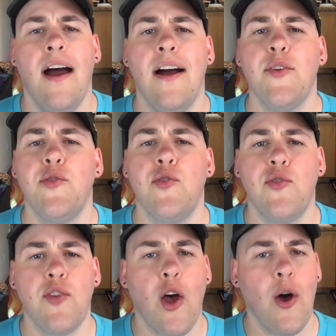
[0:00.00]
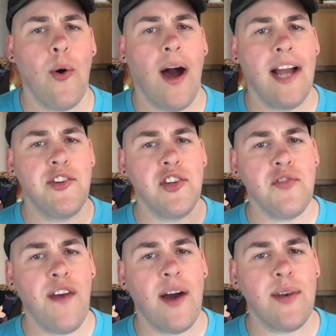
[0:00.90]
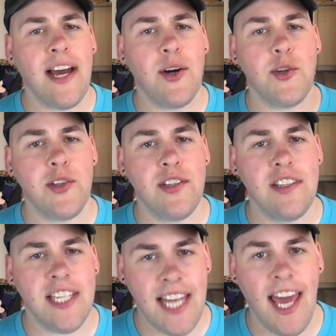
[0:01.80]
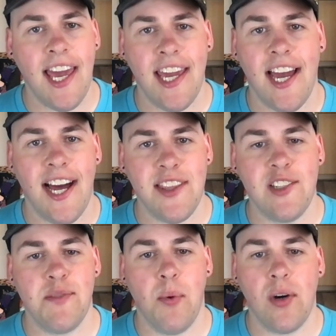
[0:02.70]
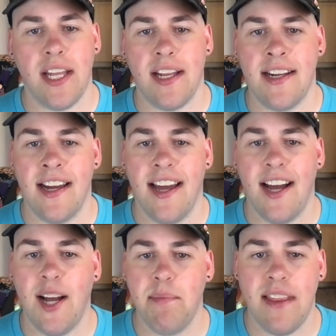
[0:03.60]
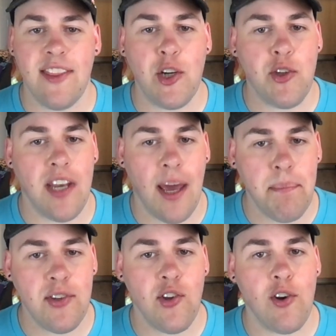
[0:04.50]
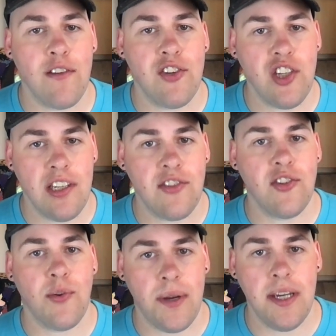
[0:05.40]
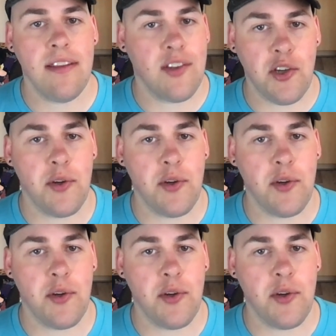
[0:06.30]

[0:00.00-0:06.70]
So I just found out today, this morning, that there's an episode of Schitt's Creek, the show